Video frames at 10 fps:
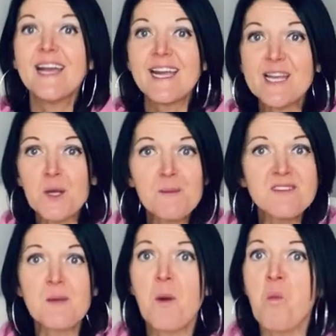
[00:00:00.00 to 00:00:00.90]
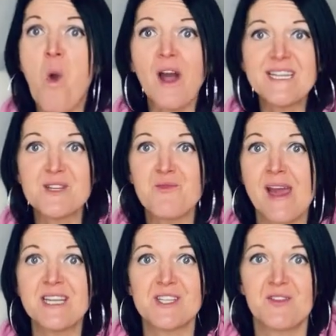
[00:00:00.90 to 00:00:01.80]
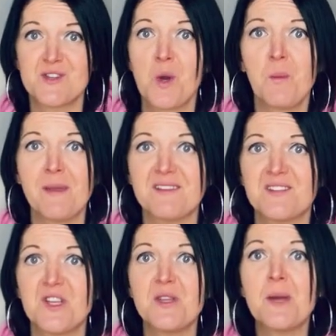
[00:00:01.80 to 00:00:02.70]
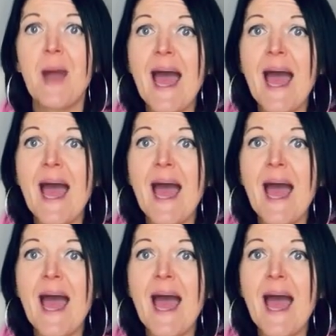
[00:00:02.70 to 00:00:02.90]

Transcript: It opens up a wider range of topics to you